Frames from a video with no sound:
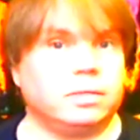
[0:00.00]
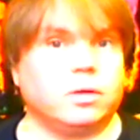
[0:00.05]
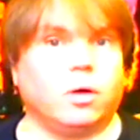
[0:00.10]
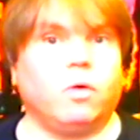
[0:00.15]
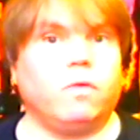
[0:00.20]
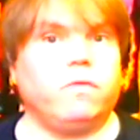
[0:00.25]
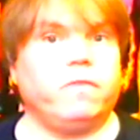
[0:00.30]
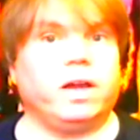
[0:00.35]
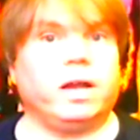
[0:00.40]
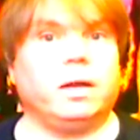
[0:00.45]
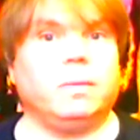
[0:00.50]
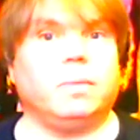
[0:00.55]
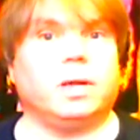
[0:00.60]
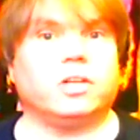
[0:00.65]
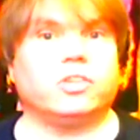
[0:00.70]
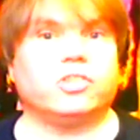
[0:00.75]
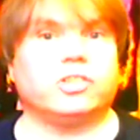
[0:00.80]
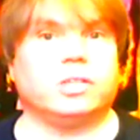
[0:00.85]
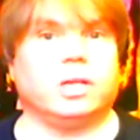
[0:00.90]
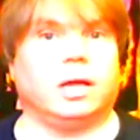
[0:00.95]
I said, oh, very
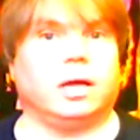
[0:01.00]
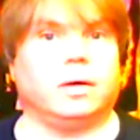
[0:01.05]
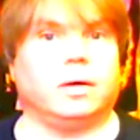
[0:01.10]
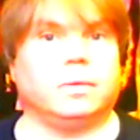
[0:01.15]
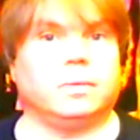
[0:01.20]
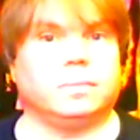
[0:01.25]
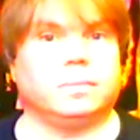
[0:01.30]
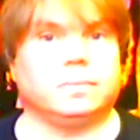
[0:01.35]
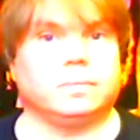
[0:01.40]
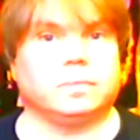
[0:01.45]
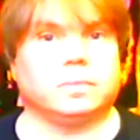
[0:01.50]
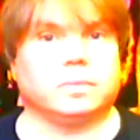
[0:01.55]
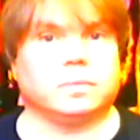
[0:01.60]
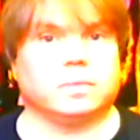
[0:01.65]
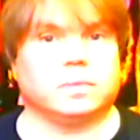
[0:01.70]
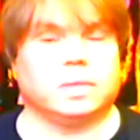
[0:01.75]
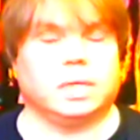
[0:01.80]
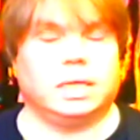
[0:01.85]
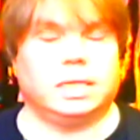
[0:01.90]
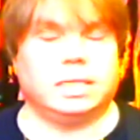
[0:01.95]
much so.
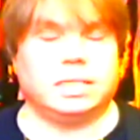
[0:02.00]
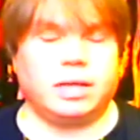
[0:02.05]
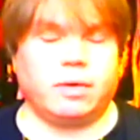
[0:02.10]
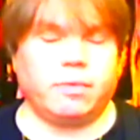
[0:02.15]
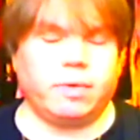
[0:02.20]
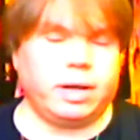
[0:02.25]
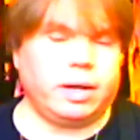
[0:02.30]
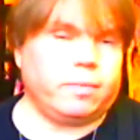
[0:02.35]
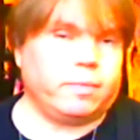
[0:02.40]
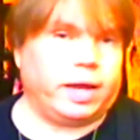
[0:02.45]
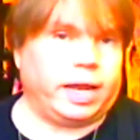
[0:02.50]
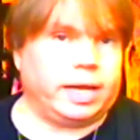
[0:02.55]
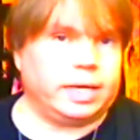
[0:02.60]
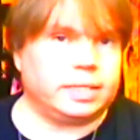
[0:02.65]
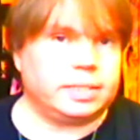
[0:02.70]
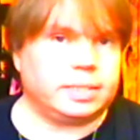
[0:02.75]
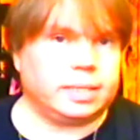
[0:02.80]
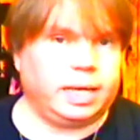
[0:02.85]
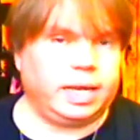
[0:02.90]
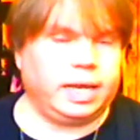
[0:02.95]
So
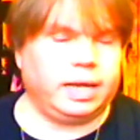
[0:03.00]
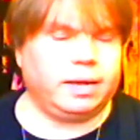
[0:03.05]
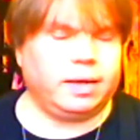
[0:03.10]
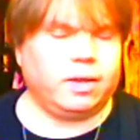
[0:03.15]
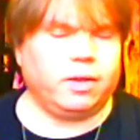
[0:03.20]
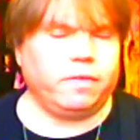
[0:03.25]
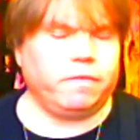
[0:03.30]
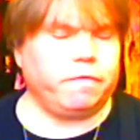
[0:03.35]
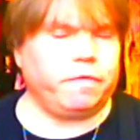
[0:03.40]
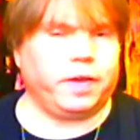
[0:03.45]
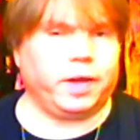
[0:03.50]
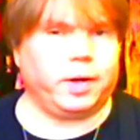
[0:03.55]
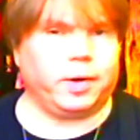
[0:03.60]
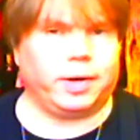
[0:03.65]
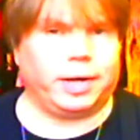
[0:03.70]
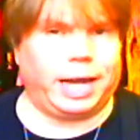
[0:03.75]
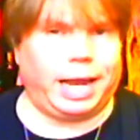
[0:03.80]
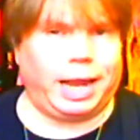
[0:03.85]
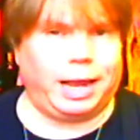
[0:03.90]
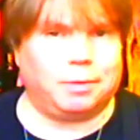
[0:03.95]
anyways, he couldn't
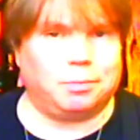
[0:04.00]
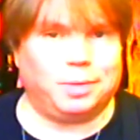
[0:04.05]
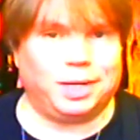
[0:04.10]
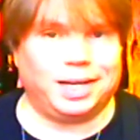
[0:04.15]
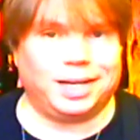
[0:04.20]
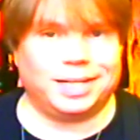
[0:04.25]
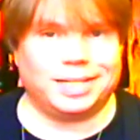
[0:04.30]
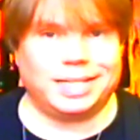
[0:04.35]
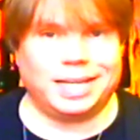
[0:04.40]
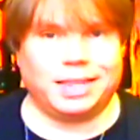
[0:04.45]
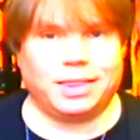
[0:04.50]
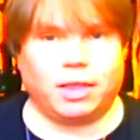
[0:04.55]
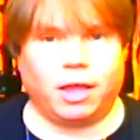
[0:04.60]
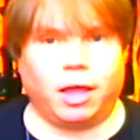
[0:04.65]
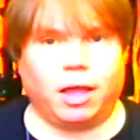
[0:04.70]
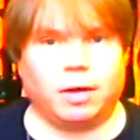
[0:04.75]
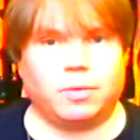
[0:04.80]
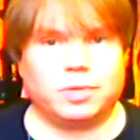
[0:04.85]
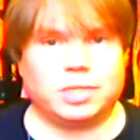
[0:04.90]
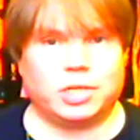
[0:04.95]
figure it out because he
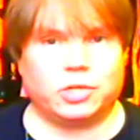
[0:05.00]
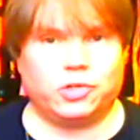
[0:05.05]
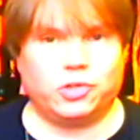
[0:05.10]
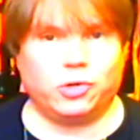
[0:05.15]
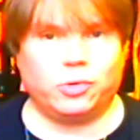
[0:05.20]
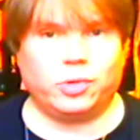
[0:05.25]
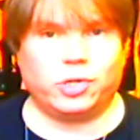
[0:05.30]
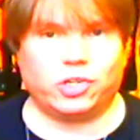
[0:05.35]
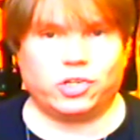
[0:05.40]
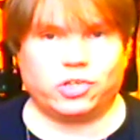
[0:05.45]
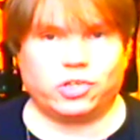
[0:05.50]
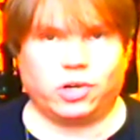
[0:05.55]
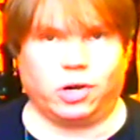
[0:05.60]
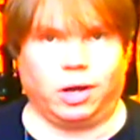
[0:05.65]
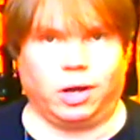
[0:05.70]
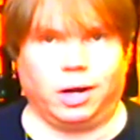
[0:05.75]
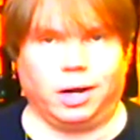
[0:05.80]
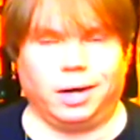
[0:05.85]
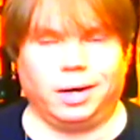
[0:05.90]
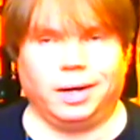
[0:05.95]
thought it was a Jewish
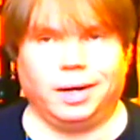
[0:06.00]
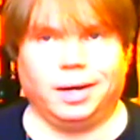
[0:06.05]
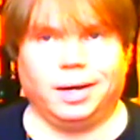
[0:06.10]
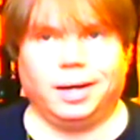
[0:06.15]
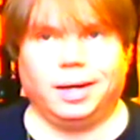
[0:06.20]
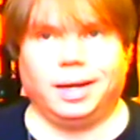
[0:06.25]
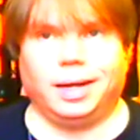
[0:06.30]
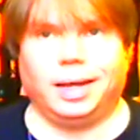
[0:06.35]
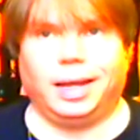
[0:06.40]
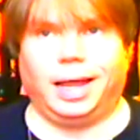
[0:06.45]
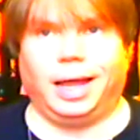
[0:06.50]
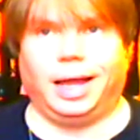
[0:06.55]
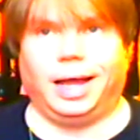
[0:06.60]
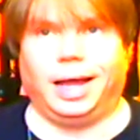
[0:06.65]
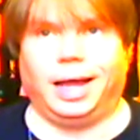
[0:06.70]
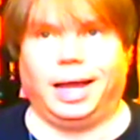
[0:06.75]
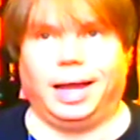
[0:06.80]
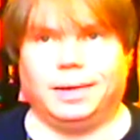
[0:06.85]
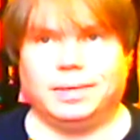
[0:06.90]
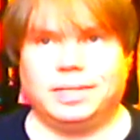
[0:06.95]
star.
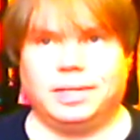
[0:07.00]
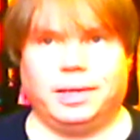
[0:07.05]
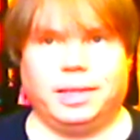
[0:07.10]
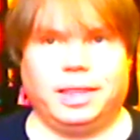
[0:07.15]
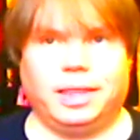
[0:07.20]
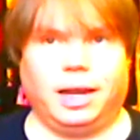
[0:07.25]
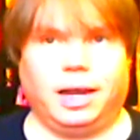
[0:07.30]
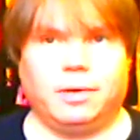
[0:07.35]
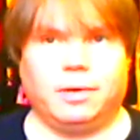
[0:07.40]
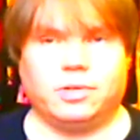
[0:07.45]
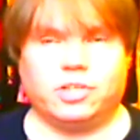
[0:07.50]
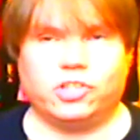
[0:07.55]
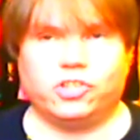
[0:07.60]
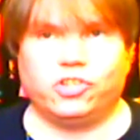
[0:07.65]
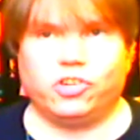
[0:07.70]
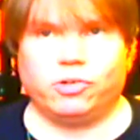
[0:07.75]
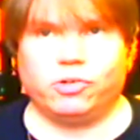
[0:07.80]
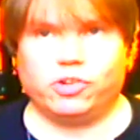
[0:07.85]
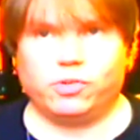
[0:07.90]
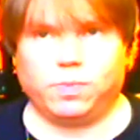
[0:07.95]
So he thought I was a
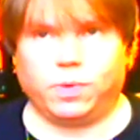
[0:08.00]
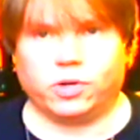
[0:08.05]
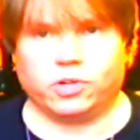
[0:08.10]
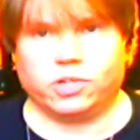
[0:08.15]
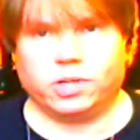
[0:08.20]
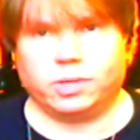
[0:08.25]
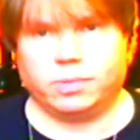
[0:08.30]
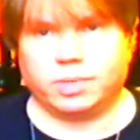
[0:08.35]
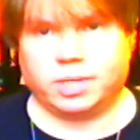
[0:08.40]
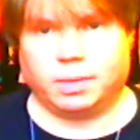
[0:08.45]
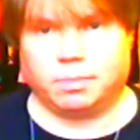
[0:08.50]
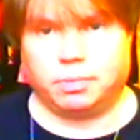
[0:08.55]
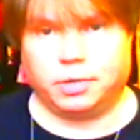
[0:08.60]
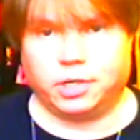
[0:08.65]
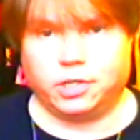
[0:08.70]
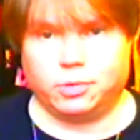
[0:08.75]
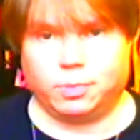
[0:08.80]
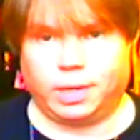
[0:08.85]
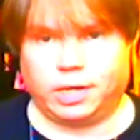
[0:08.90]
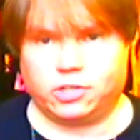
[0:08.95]
Jewish person. I'm going to
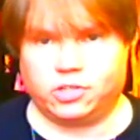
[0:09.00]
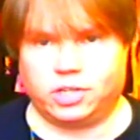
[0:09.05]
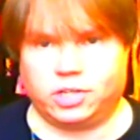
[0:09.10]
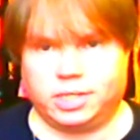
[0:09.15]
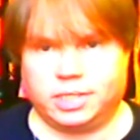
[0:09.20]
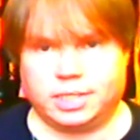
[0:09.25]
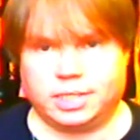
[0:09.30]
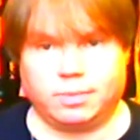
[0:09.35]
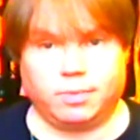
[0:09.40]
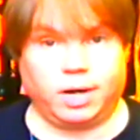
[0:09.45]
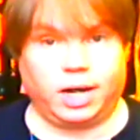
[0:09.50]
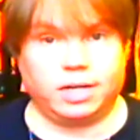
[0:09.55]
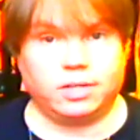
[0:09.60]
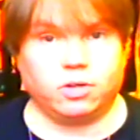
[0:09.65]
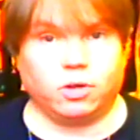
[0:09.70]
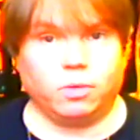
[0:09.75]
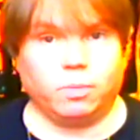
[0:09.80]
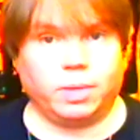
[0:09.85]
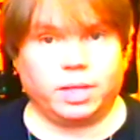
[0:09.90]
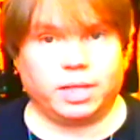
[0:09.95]
preach about Jesus. And when I
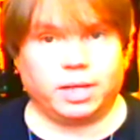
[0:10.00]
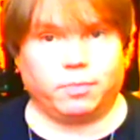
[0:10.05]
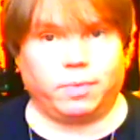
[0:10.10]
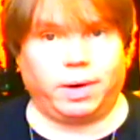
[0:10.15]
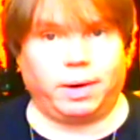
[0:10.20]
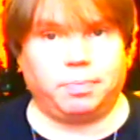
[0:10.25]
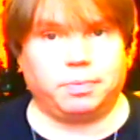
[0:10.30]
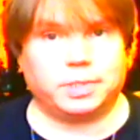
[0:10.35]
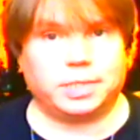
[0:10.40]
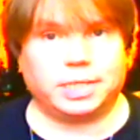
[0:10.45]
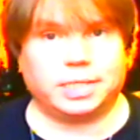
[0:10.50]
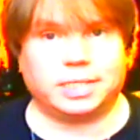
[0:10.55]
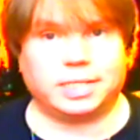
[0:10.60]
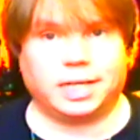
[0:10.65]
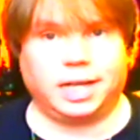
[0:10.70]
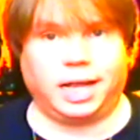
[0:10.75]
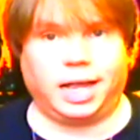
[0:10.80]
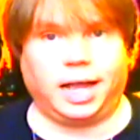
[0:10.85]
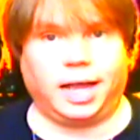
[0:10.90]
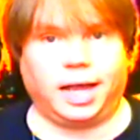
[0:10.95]
told him that it represents
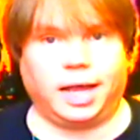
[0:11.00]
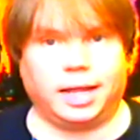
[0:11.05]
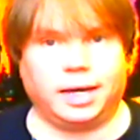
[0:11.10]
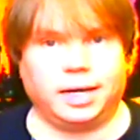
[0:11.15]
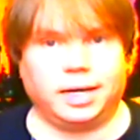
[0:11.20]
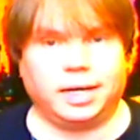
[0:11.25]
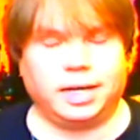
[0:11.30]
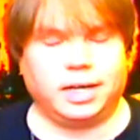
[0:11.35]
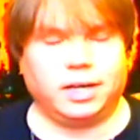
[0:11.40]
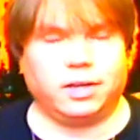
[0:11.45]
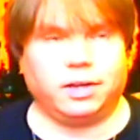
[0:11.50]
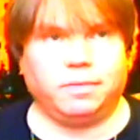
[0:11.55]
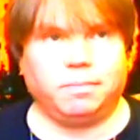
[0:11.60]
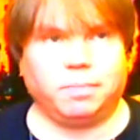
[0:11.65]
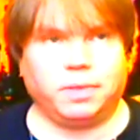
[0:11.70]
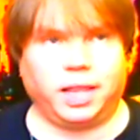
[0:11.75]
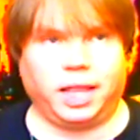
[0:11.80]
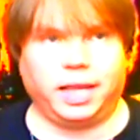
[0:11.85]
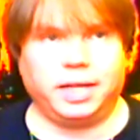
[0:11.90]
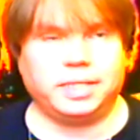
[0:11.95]
God and he couldn't
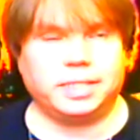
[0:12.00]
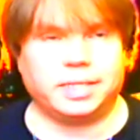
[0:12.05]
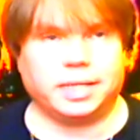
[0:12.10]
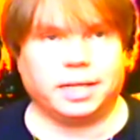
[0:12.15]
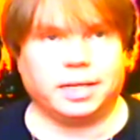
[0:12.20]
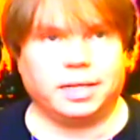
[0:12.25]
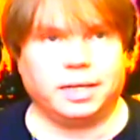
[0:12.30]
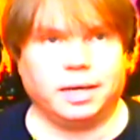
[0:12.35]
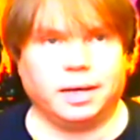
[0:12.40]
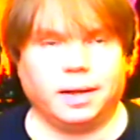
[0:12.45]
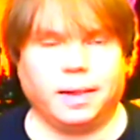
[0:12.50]
place it,